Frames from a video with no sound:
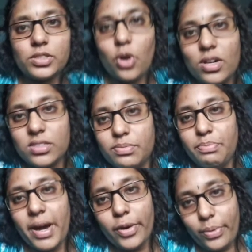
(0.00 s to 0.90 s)
called as
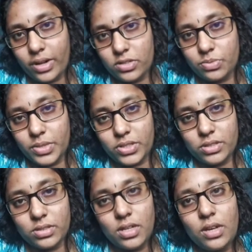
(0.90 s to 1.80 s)

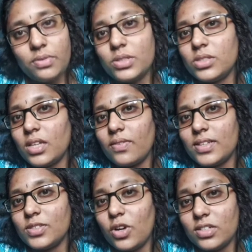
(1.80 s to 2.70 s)
biotransformation, which is
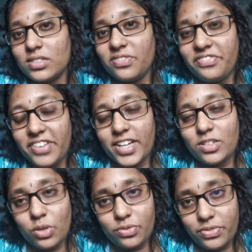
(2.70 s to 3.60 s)
otherwise called as
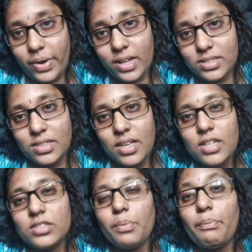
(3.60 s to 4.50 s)
fate of drugs.
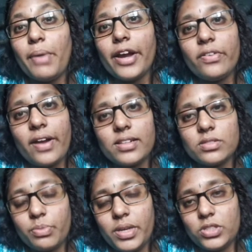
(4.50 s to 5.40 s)
So
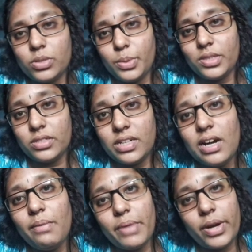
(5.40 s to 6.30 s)
biotransformation, with the
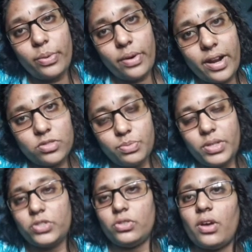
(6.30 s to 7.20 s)
term
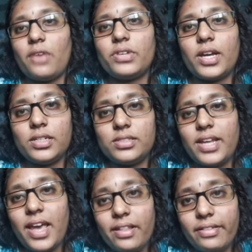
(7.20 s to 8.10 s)
biotransformation, you have to
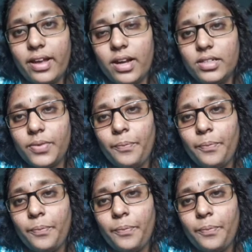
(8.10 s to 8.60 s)
understand that